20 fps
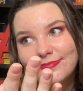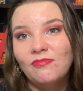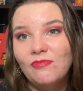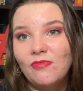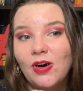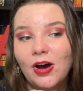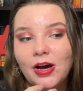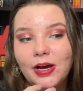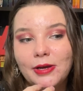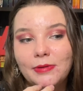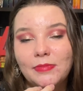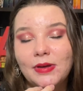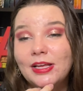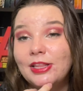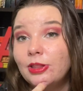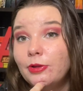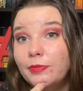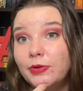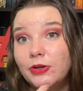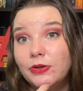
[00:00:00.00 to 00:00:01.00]
I'm in
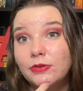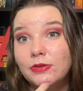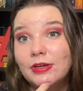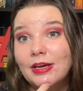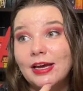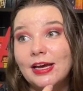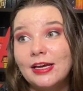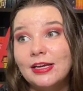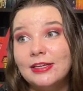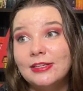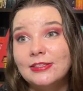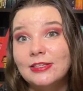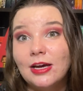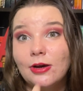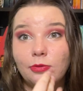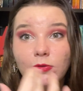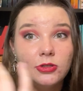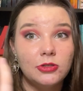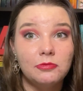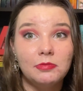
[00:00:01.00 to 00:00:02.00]
the mood and I
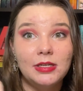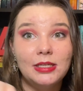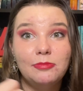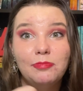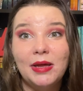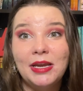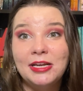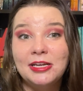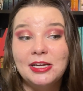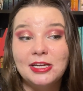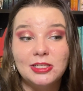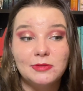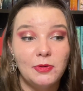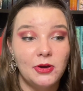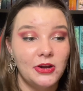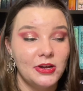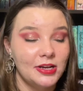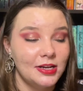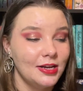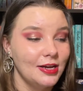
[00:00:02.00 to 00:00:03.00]
want to read Benedict's book
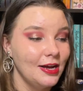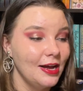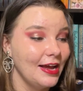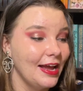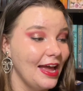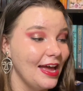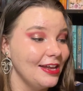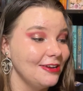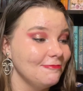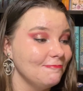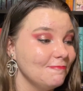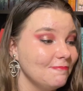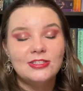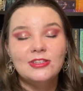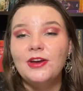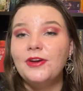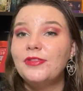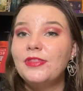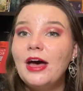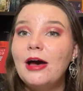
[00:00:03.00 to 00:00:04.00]
again.
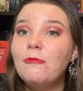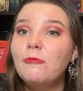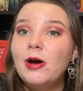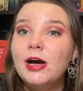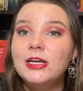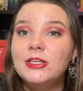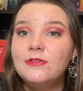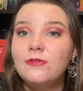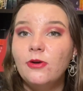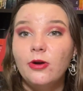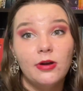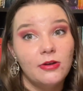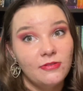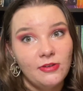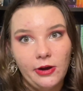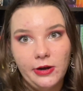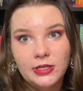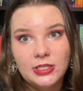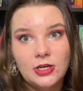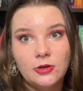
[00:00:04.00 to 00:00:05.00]
So that works for a
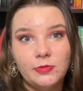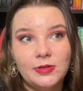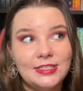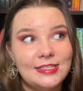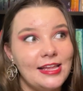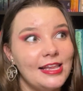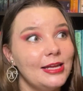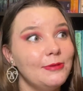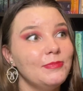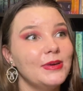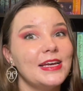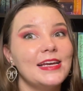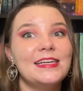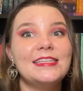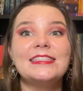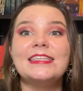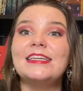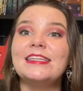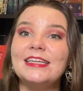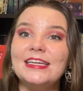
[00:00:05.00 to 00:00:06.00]
fairy tale retelling because
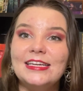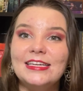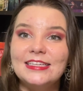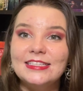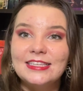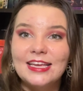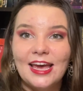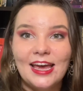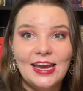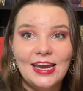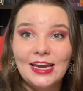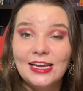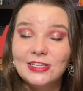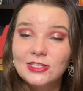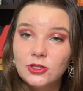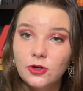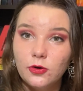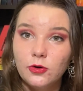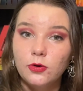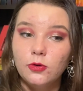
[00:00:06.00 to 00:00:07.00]
it is a
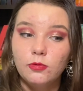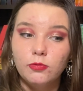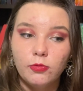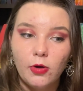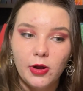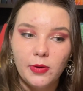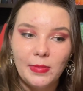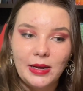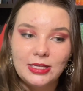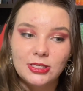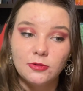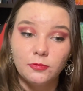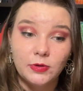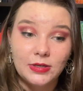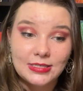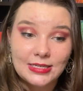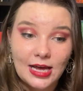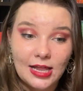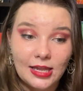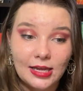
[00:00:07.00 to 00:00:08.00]
historical romance
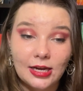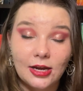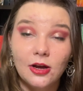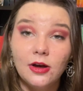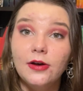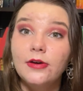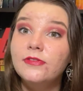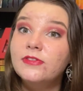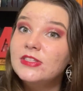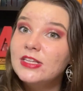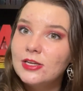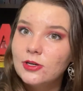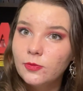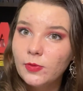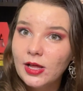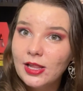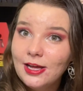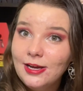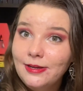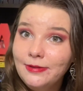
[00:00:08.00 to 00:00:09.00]
retelling of
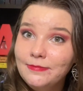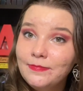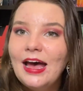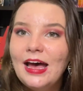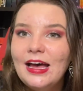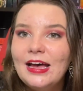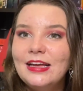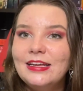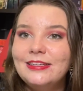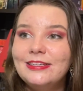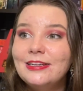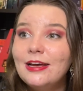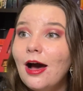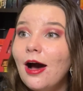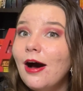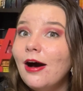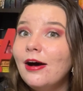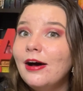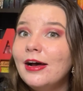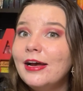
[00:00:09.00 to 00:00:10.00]
Cinderella and
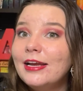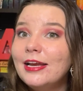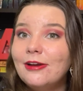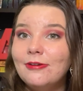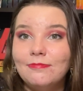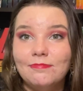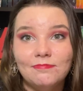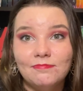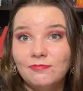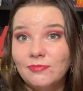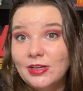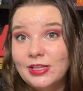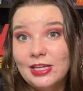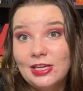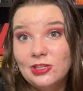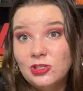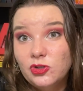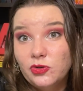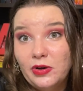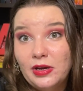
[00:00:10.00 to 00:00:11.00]
I really
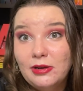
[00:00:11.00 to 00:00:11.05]
enjoy